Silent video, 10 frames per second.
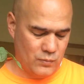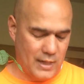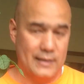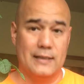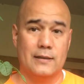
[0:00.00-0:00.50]

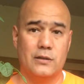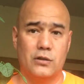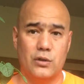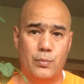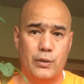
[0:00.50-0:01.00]
I didn't. So
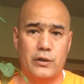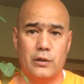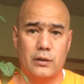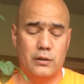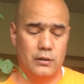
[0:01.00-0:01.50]
you put
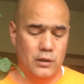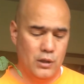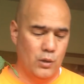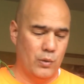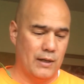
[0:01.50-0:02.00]
your
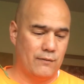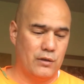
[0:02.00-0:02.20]
whatever